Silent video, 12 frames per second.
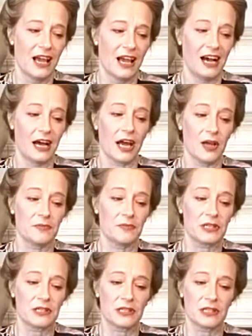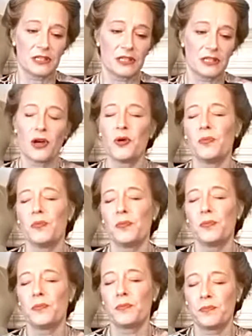And I'm so
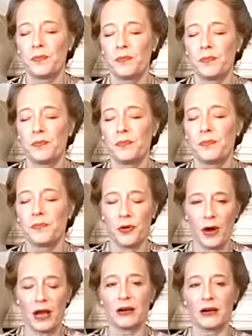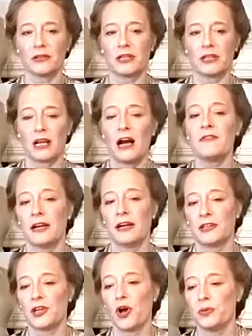proud that I've had
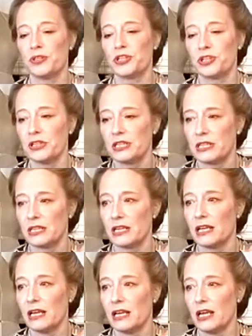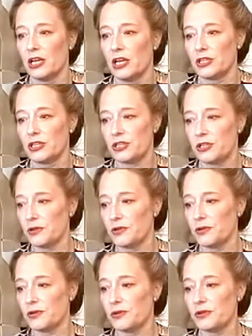the opportunity
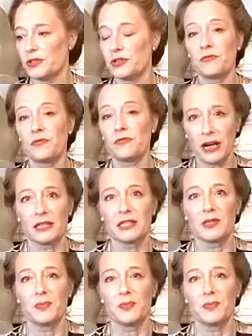to write this